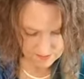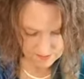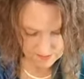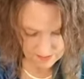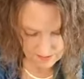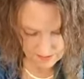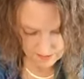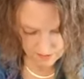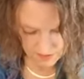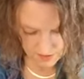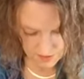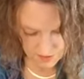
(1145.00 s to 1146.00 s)
And you can
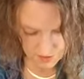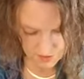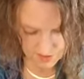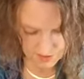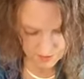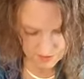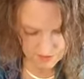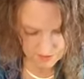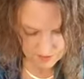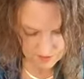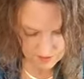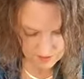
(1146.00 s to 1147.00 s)
just trace around
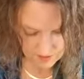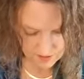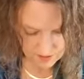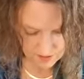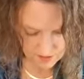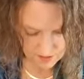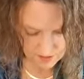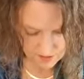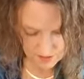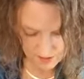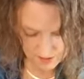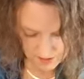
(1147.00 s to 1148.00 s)
there.
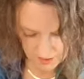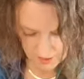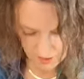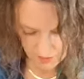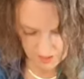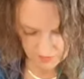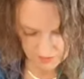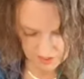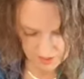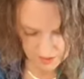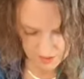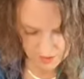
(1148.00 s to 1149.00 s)
You don't even need
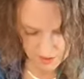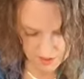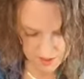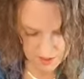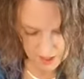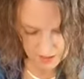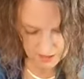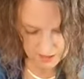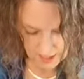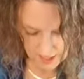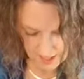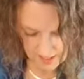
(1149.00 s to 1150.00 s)
to draw a solid
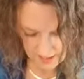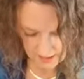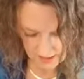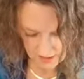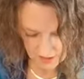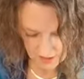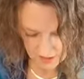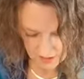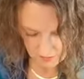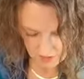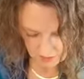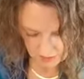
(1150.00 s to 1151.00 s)
line, just some
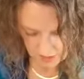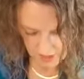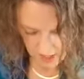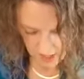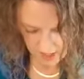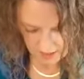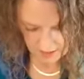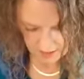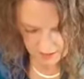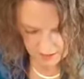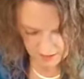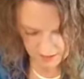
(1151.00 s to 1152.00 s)
little dots.